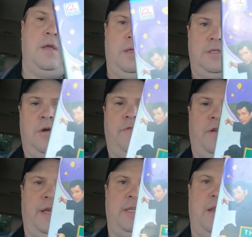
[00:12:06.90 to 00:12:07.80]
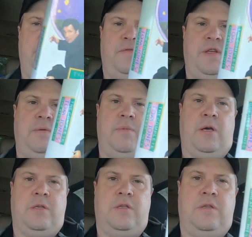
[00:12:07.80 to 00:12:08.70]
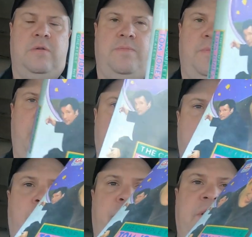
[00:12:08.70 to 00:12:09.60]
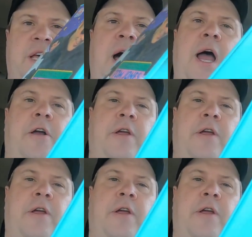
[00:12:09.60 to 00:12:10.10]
sold for like 10, 15 bucks. I don't know if it's a higher